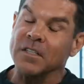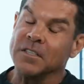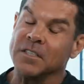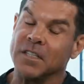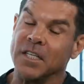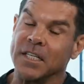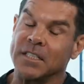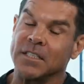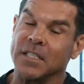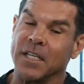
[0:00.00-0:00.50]

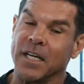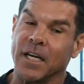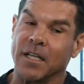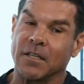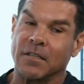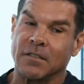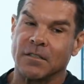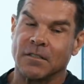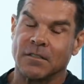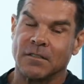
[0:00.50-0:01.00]
Stick
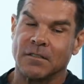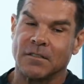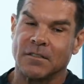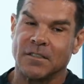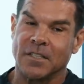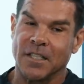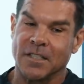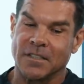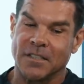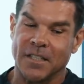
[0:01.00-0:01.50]
together,
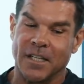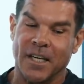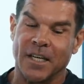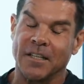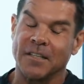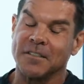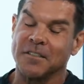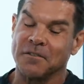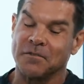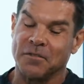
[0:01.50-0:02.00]
stick
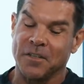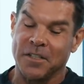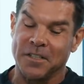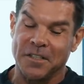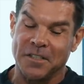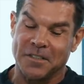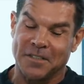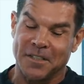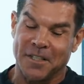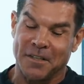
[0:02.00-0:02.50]
together, defend
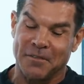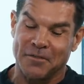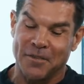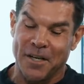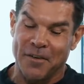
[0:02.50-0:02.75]
yourself.